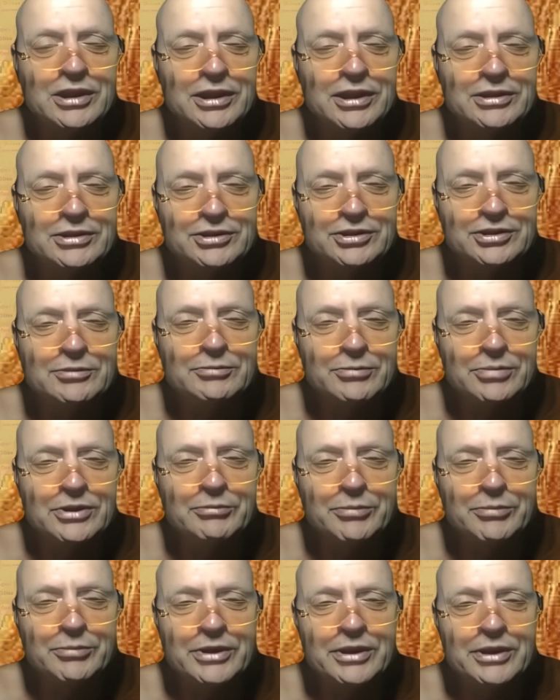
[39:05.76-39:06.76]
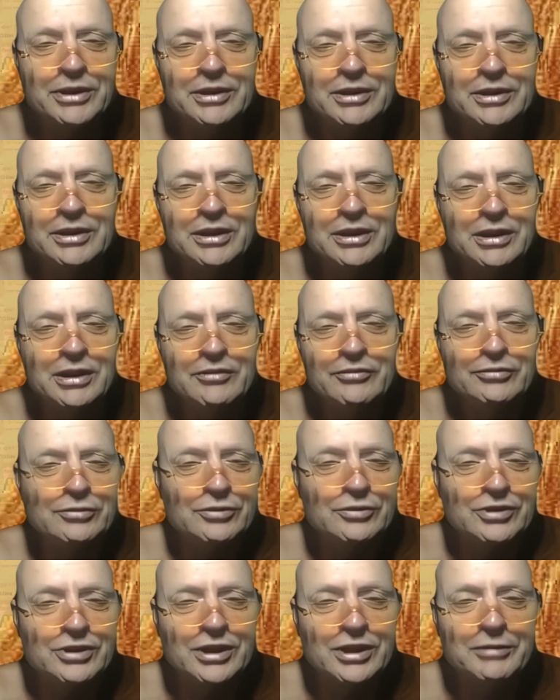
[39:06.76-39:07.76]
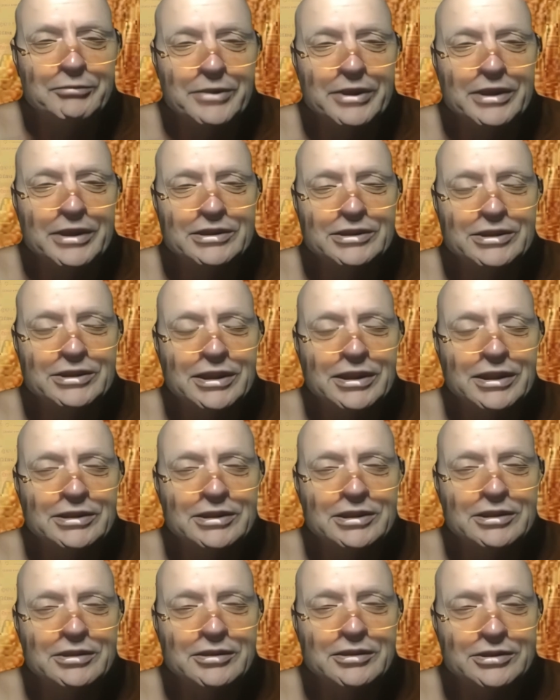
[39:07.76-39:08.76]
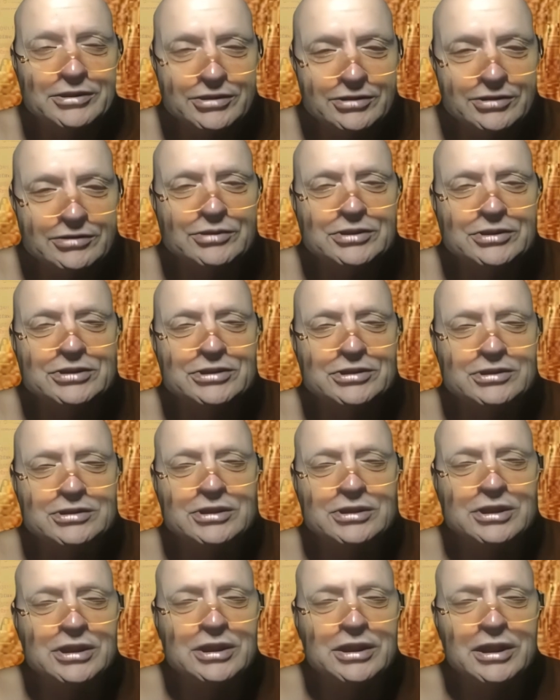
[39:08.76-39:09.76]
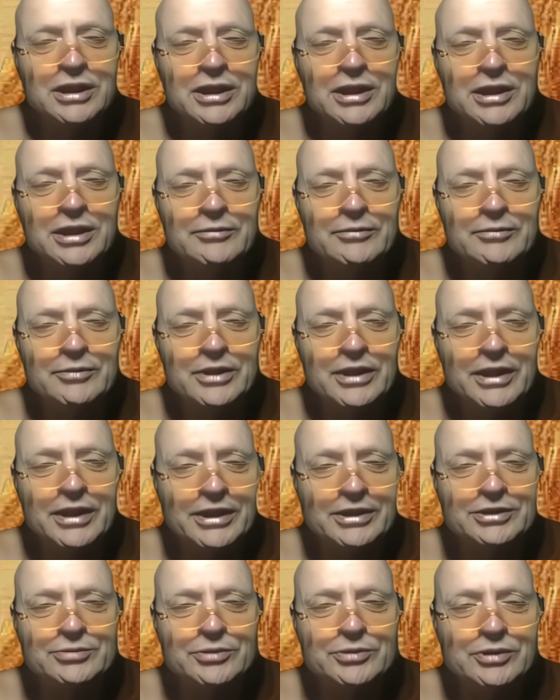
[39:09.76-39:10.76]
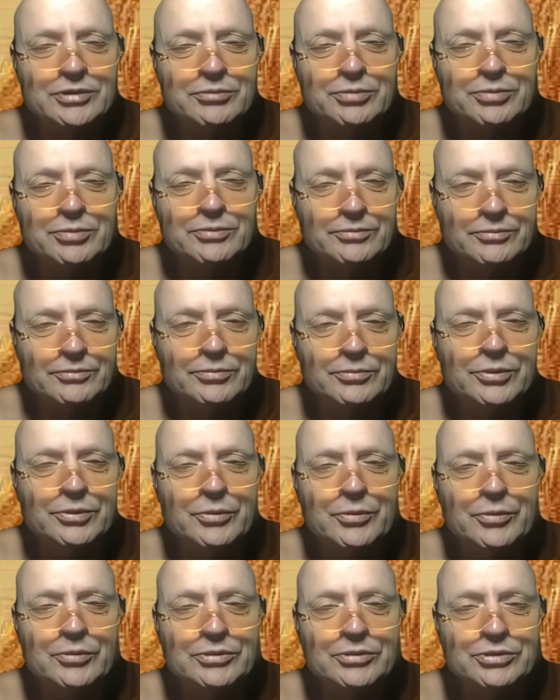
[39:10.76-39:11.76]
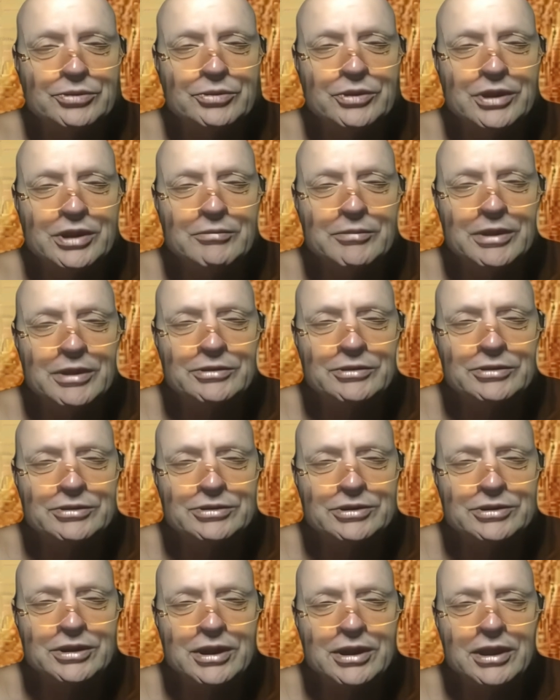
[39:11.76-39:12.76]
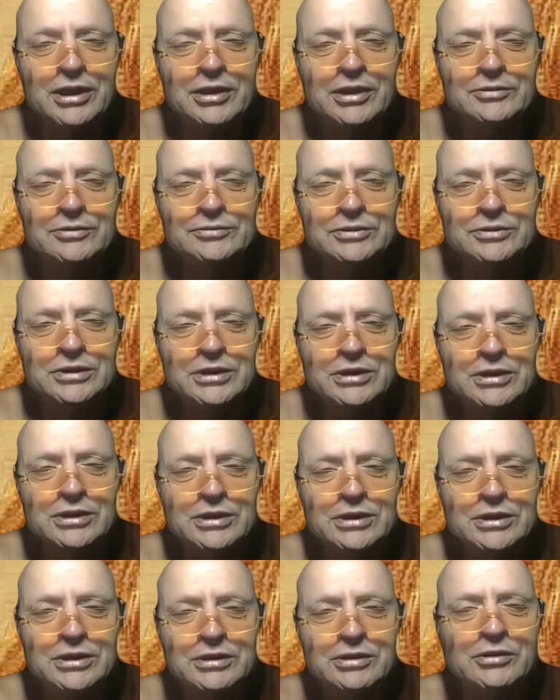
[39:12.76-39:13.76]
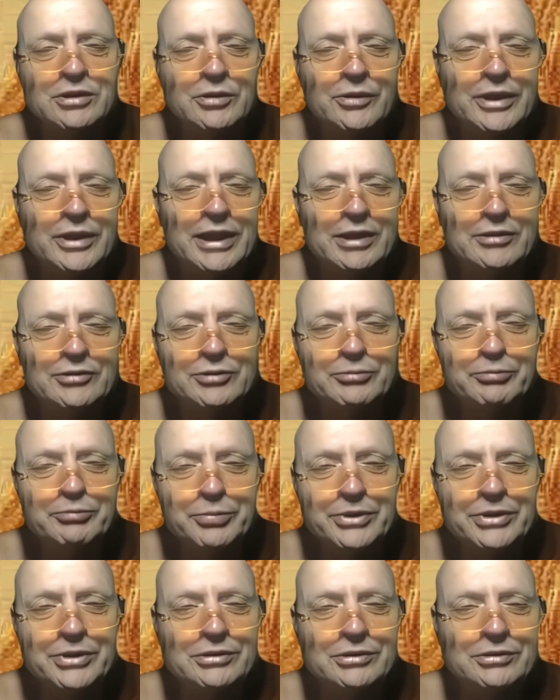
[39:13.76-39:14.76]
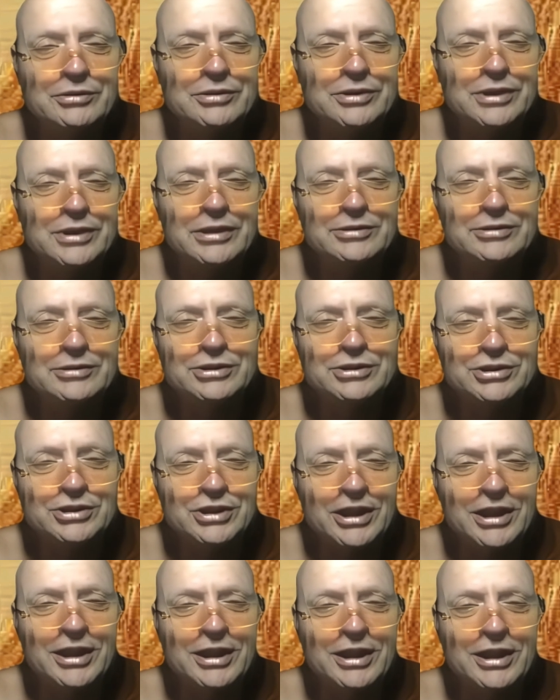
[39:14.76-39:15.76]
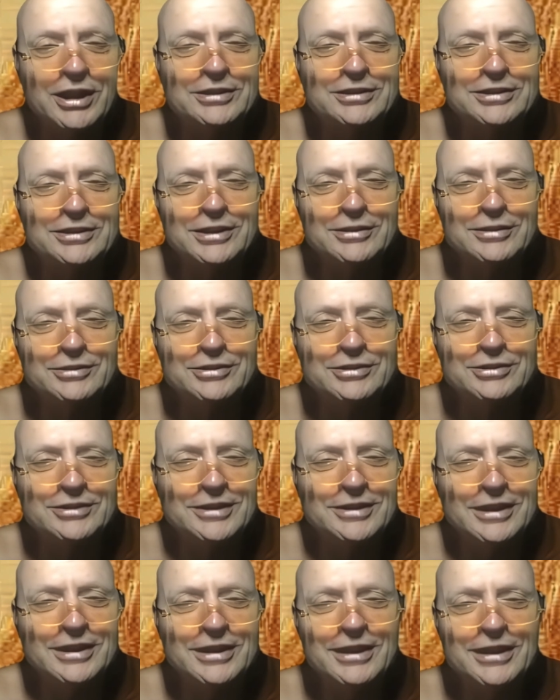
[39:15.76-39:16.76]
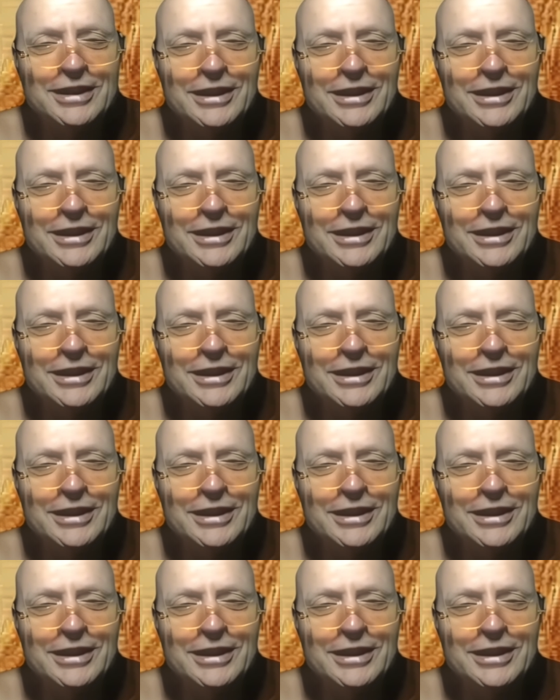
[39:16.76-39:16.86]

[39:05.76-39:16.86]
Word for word: rather than simply being full-time meditator, and this, this um, connects with the point we were talking about just now. You know, knowing how to build, how to chant, how to